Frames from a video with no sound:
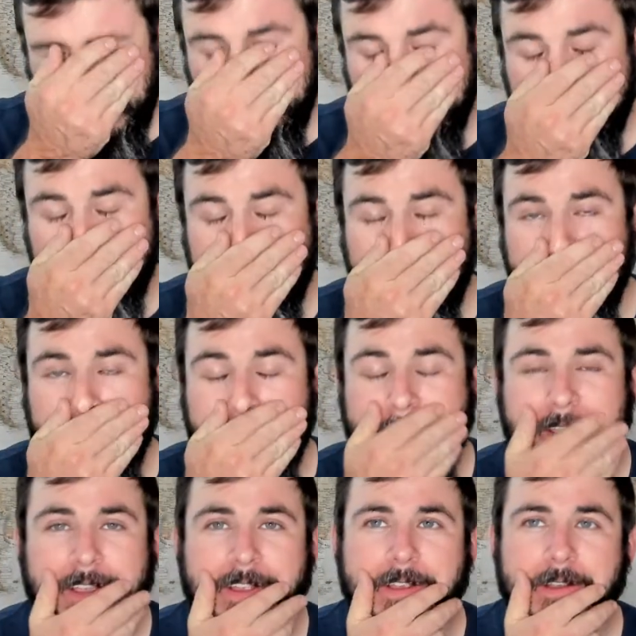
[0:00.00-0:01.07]
it.
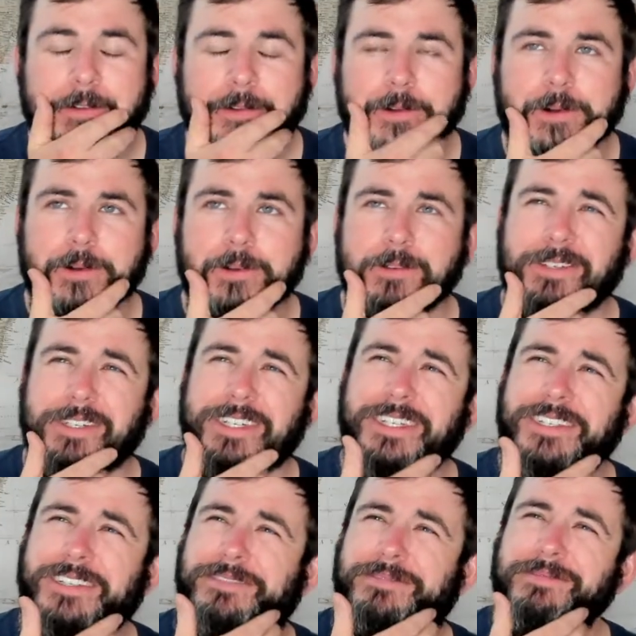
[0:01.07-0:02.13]
14-year-old
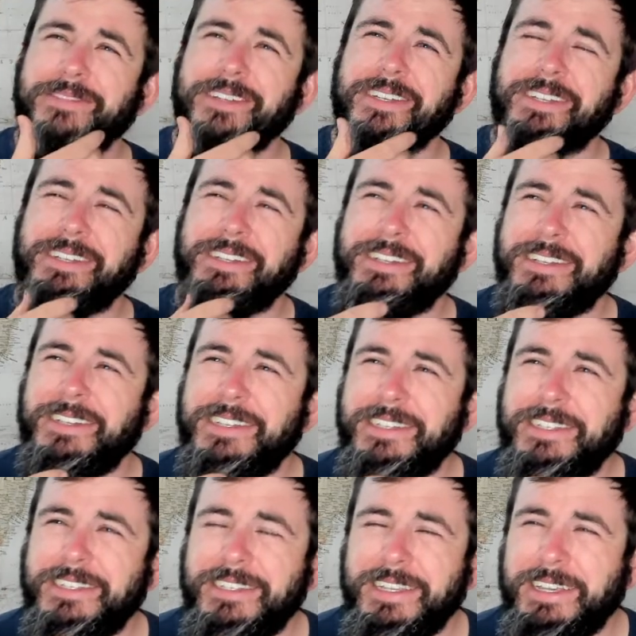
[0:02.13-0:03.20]
just
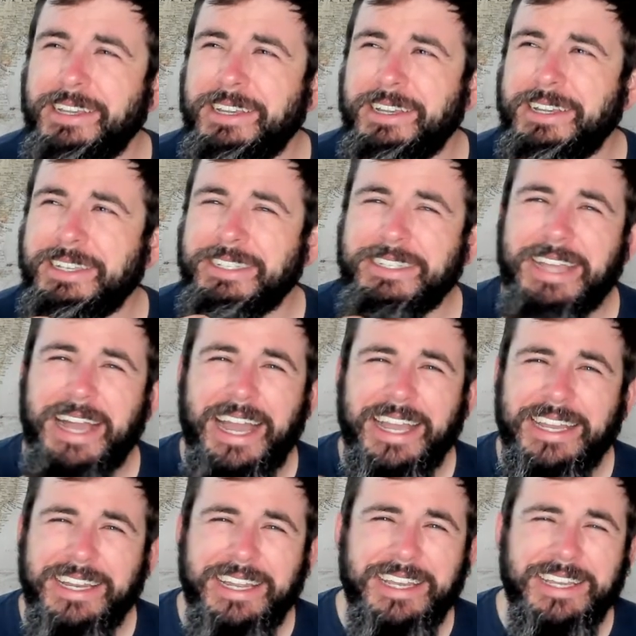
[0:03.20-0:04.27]

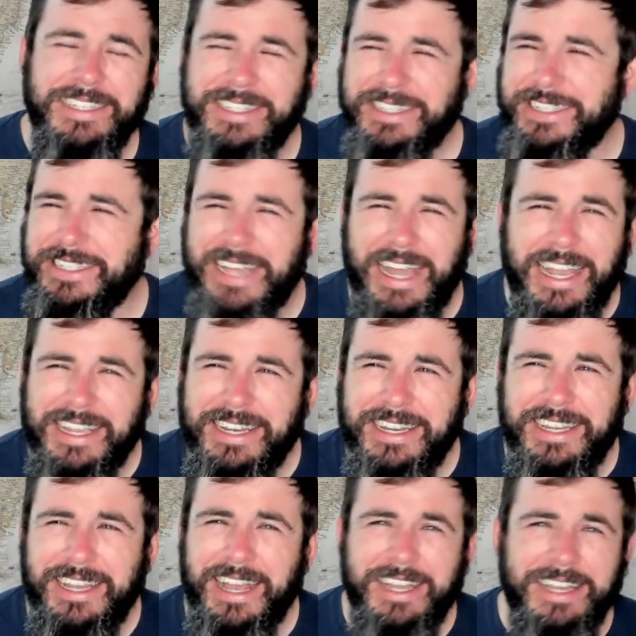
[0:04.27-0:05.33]
anxiety. His
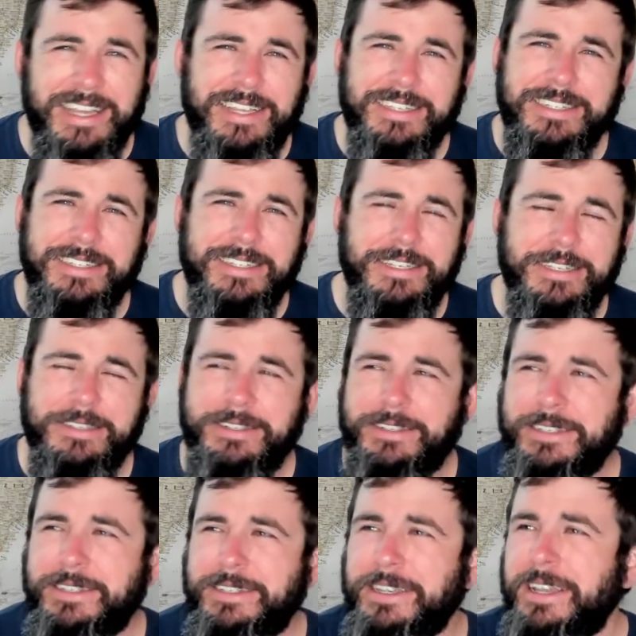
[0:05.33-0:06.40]
anxiety, I guess, is
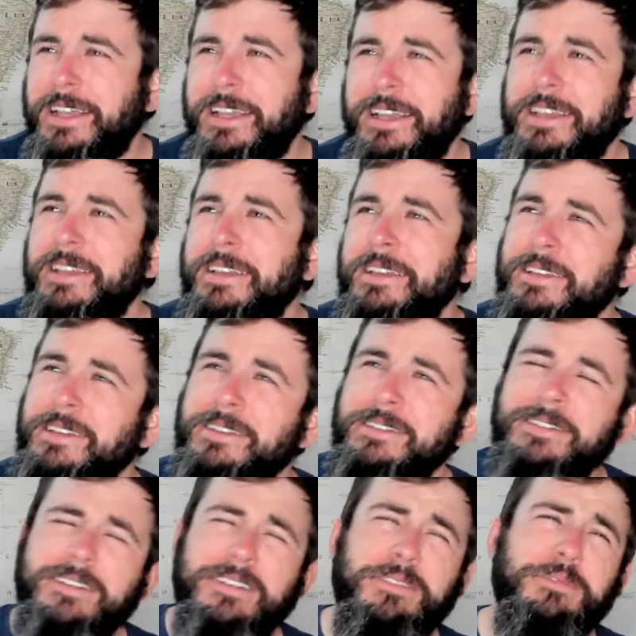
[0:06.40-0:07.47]
just
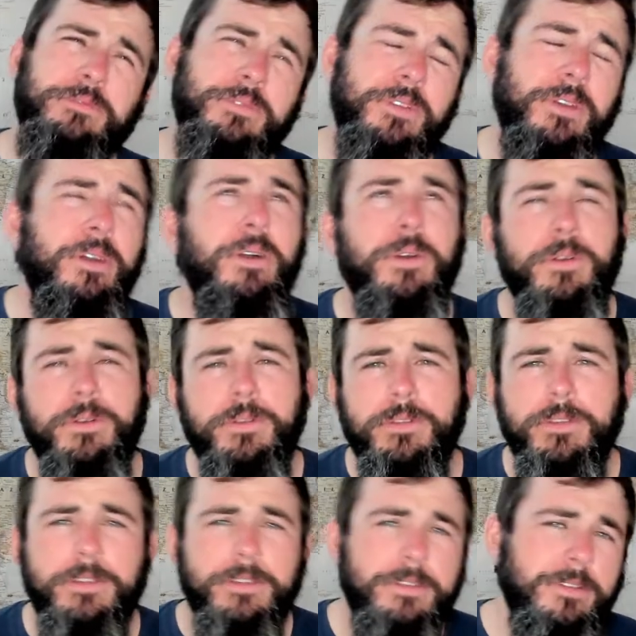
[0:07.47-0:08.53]
no,
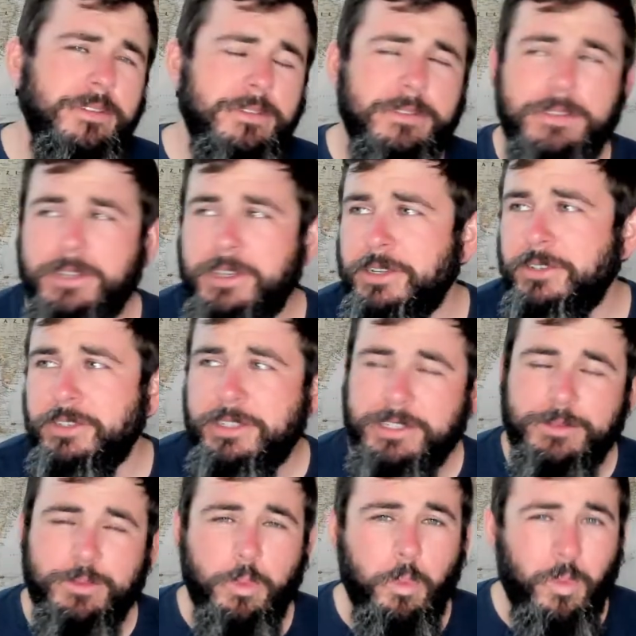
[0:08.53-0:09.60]
yeah, just
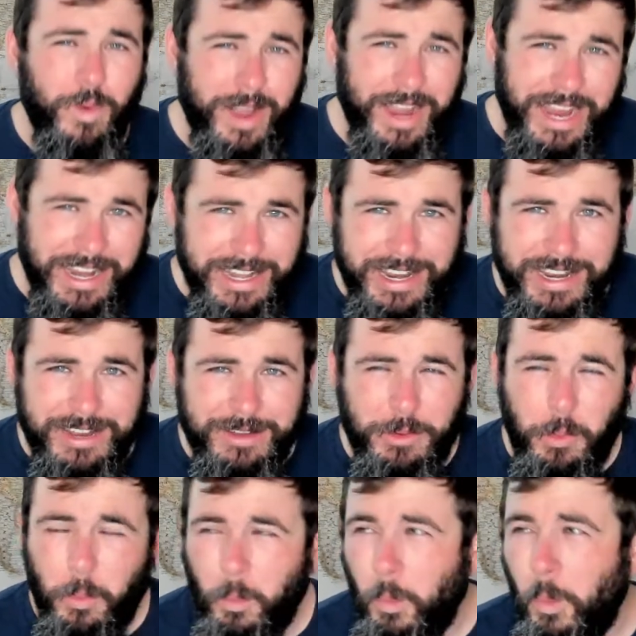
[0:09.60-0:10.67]
his whining
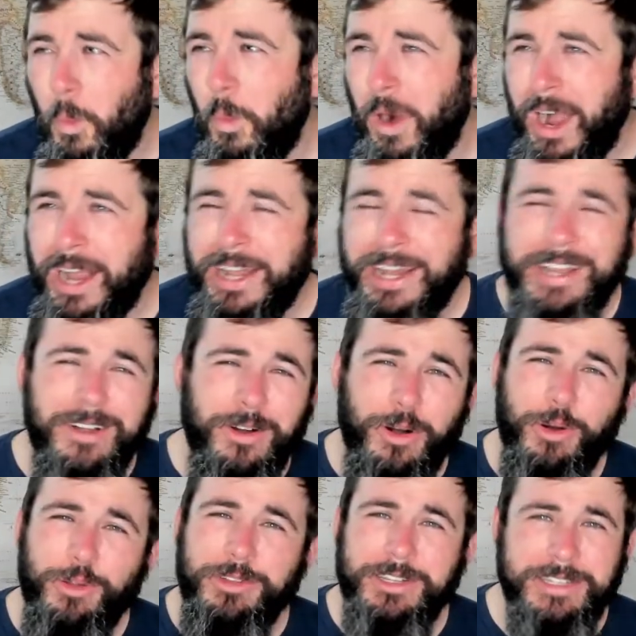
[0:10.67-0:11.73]

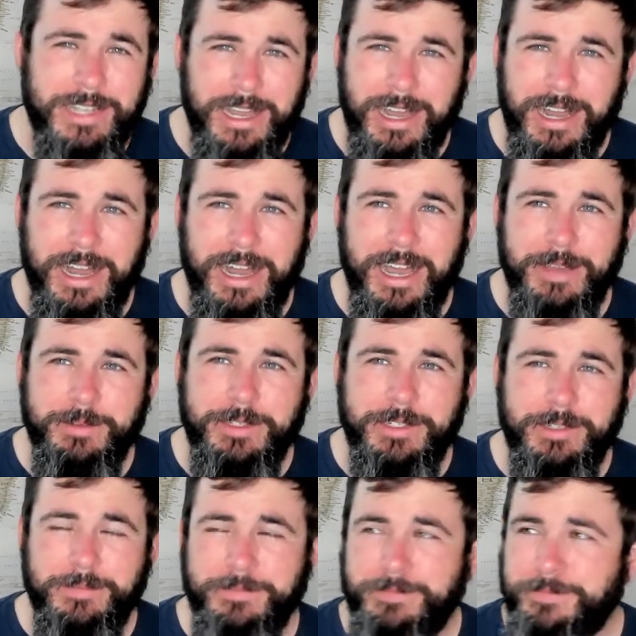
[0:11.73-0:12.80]
all the time,
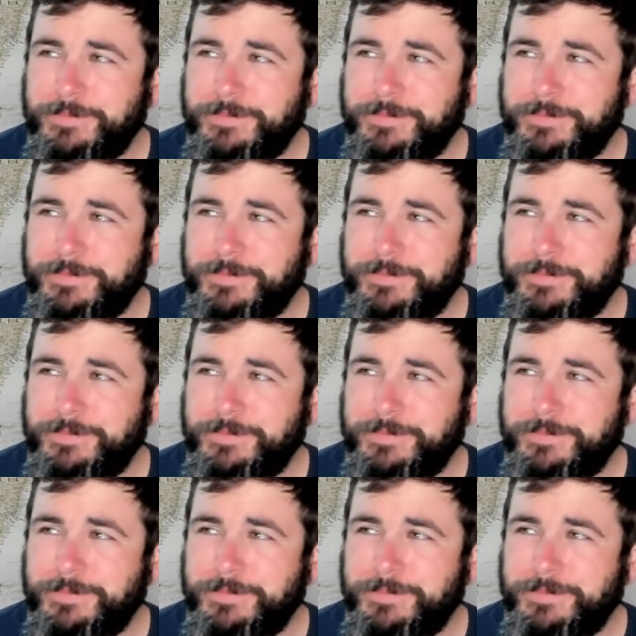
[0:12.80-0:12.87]
and